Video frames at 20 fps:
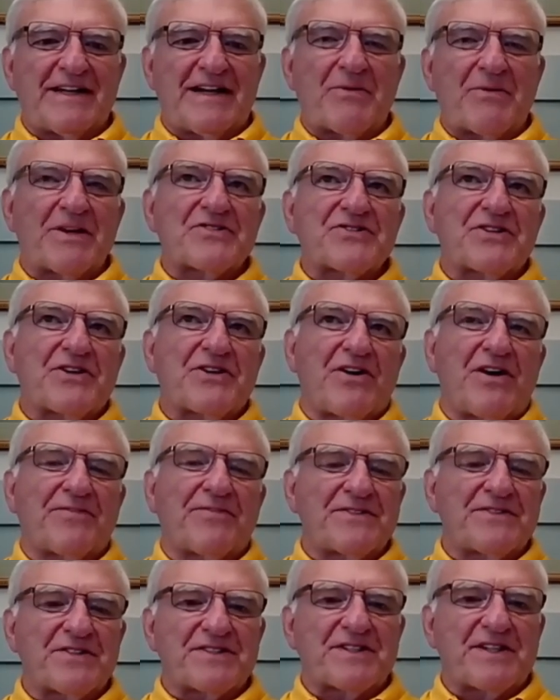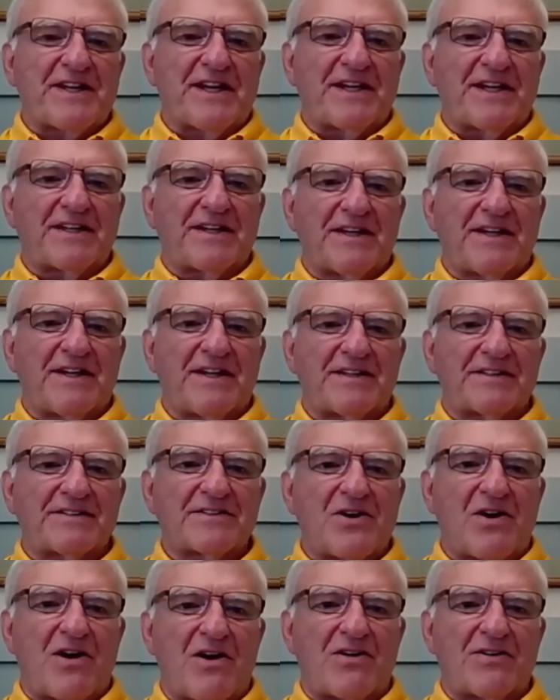And I want to start off and just thank
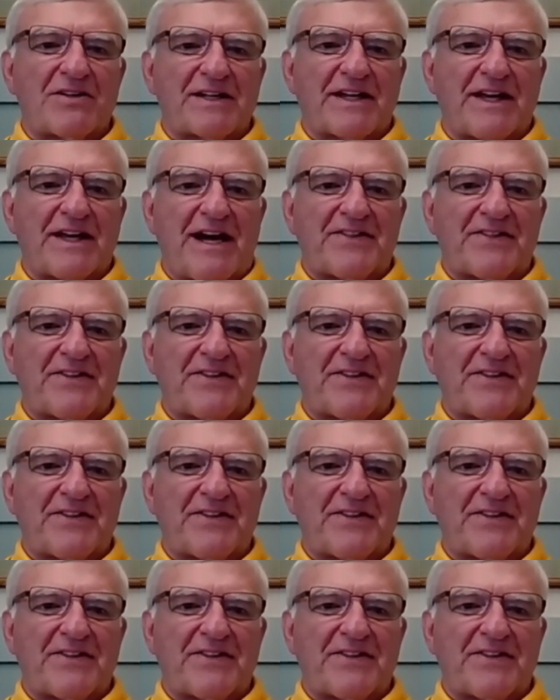Carl